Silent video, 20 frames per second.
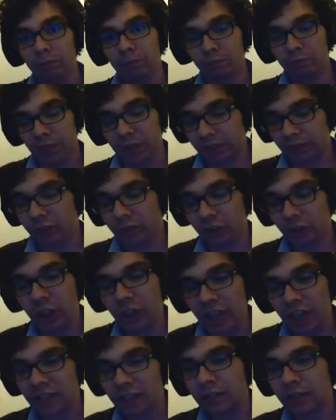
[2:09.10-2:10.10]
but
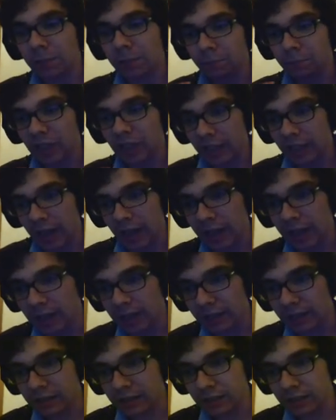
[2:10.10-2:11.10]
just
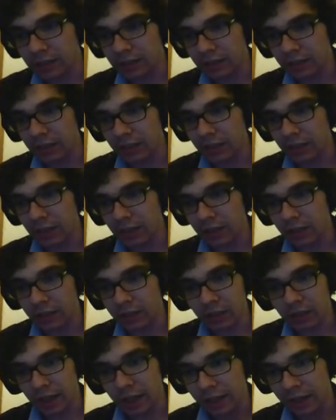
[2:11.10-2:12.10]
because,
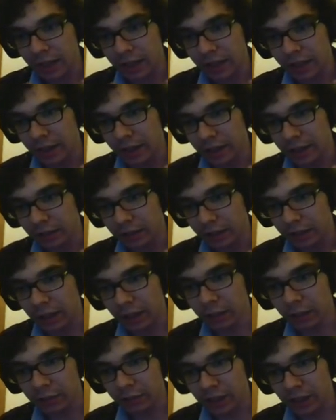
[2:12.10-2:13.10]
like
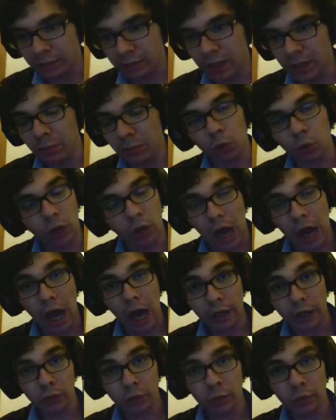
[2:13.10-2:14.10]
all of these people,
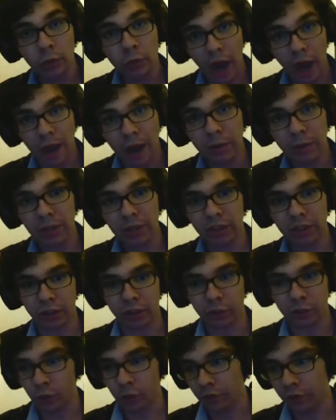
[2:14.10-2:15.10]
I too am a
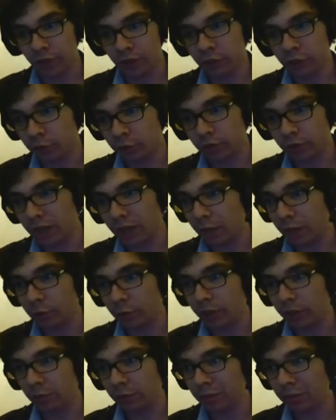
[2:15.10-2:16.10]
builder. So eventually I
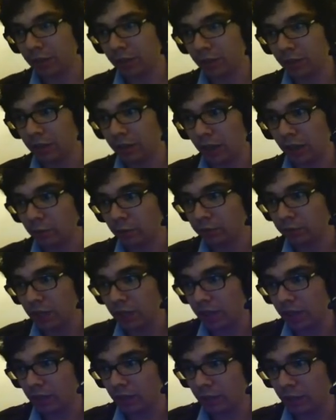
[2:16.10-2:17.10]
will
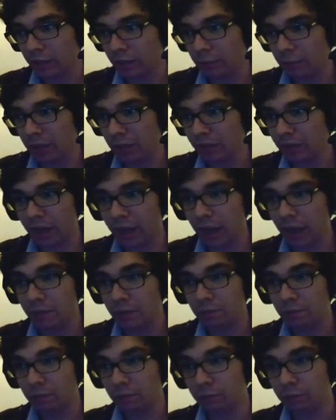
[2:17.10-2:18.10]
make a build that
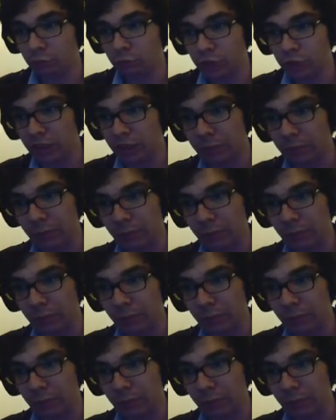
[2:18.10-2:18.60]
I'm really